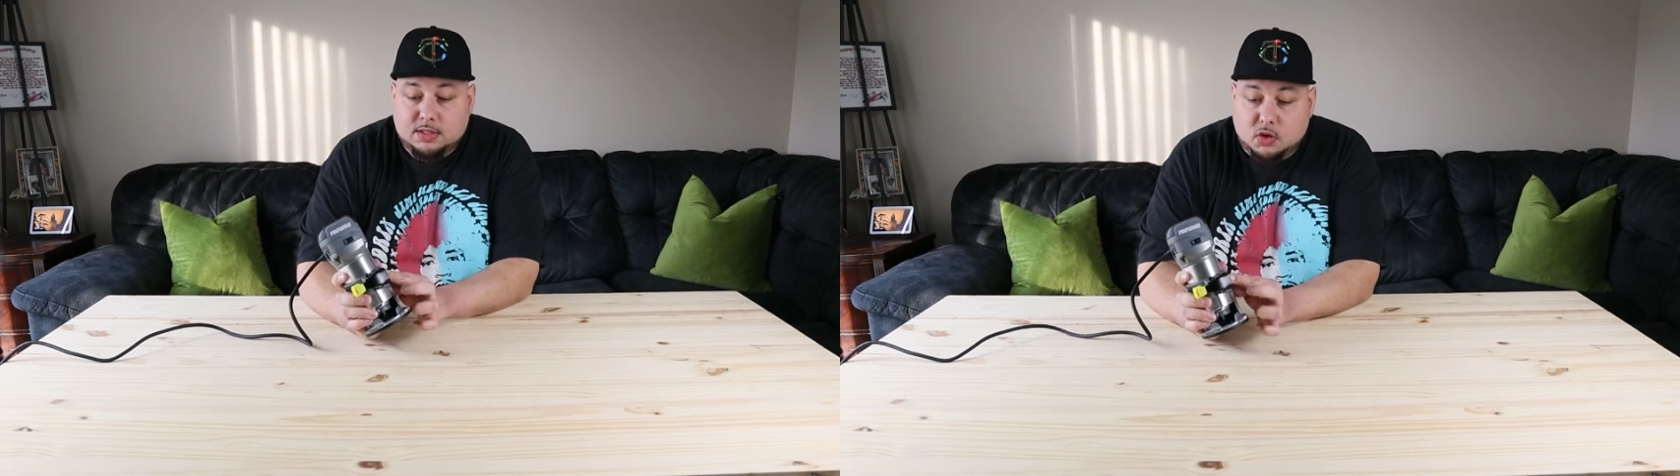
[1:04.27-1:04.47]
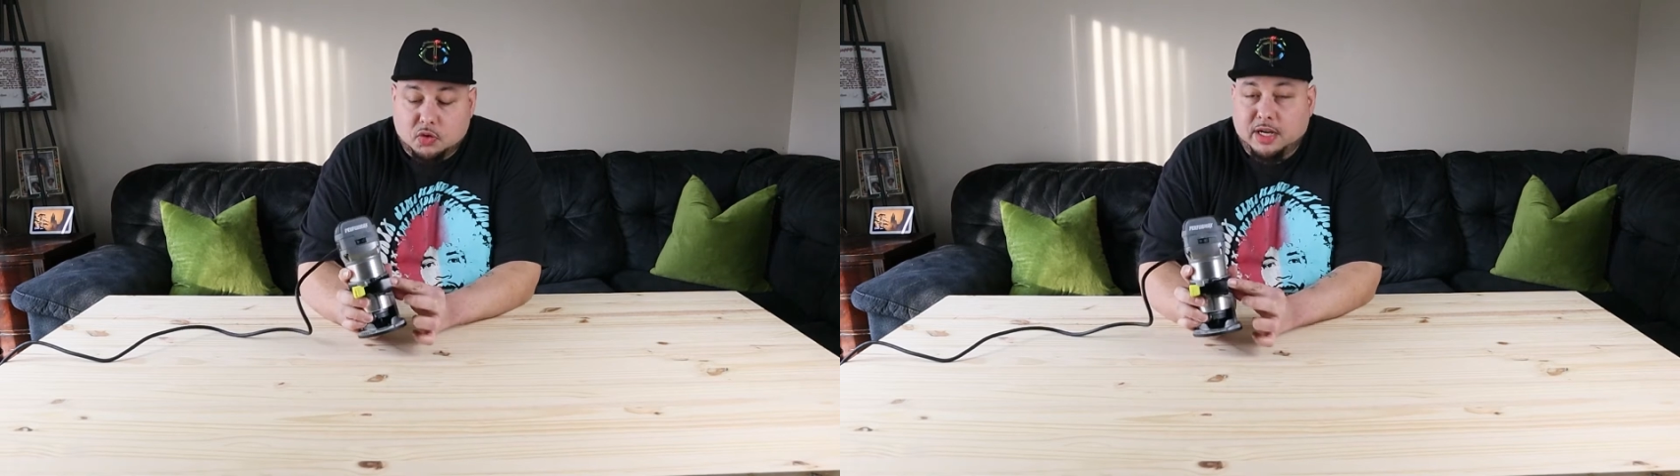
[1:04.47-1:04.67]

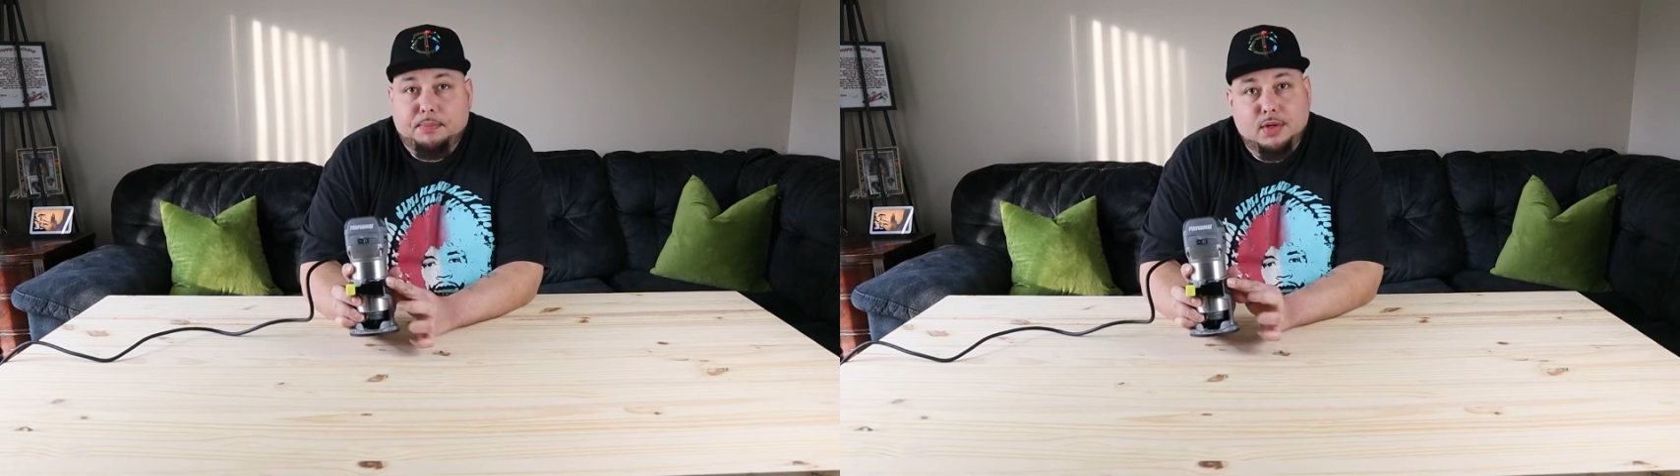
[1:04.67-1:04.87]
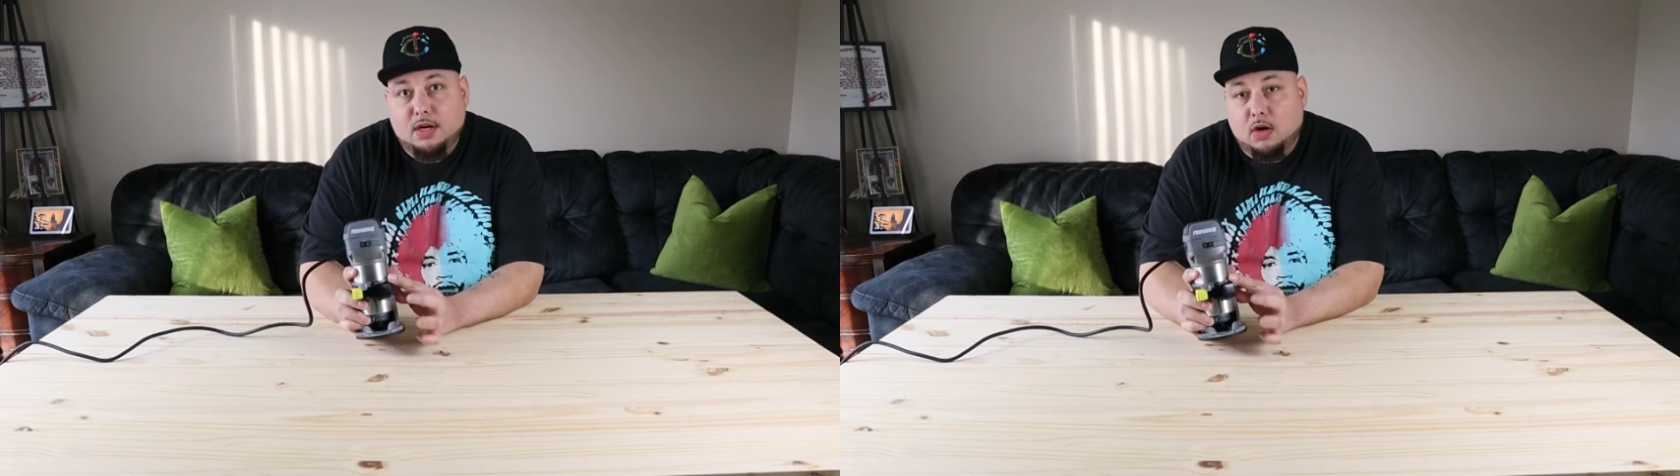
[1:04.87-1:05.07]
This
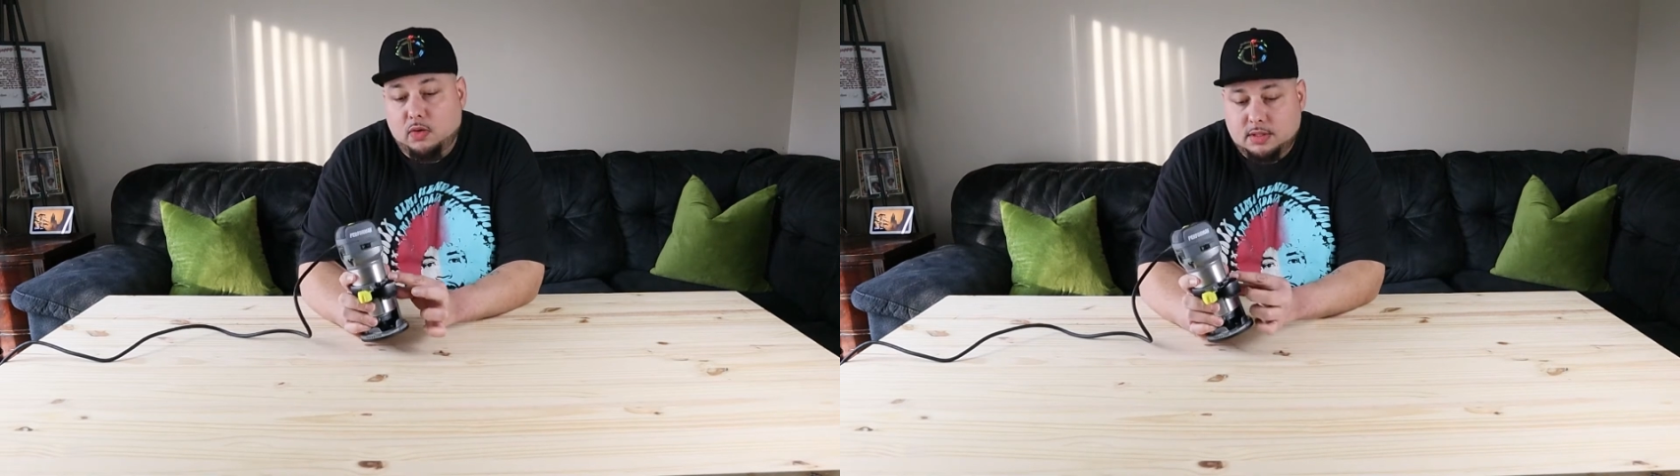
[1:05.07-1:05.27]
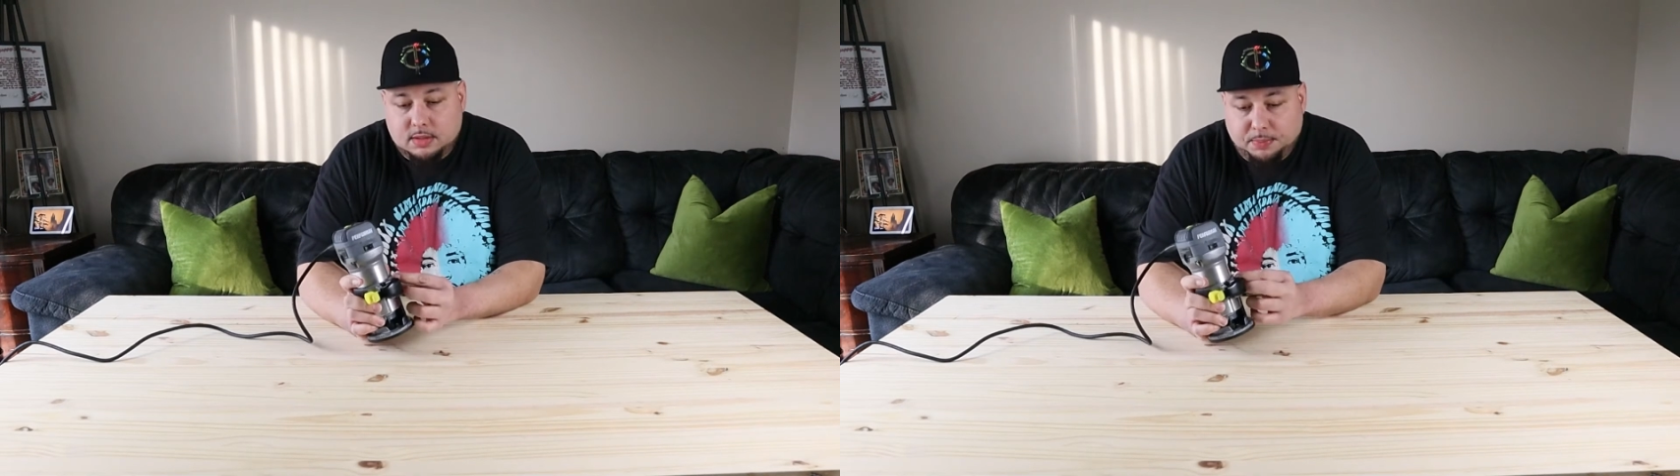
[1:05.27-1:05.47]
grip,
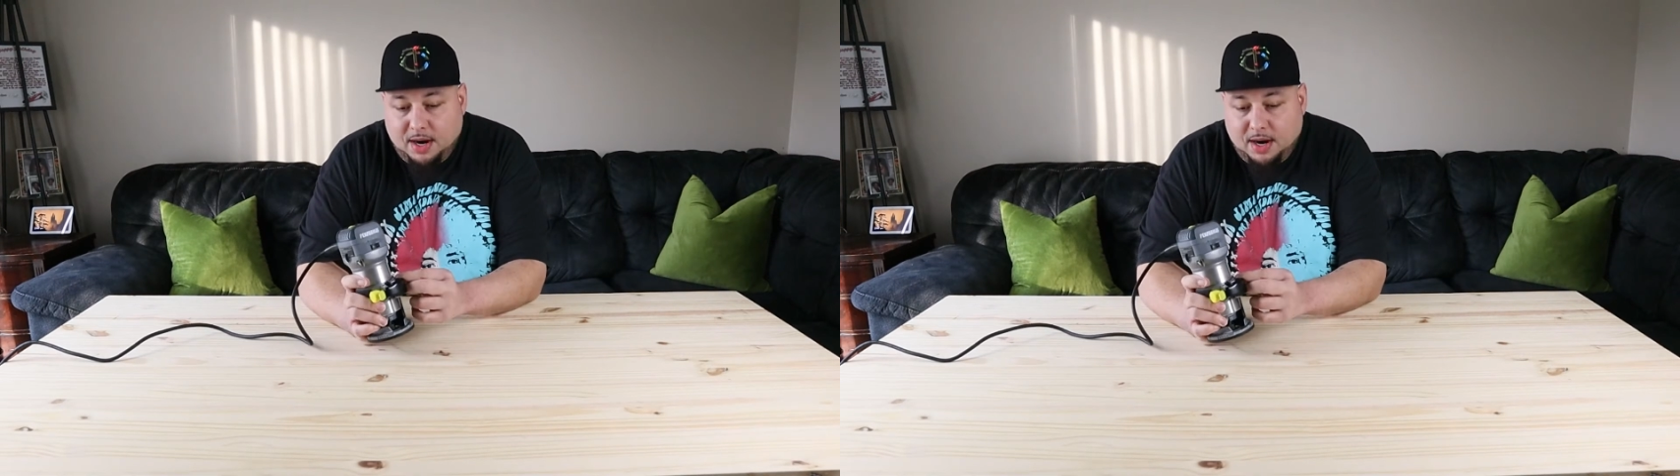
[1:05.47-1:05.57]
is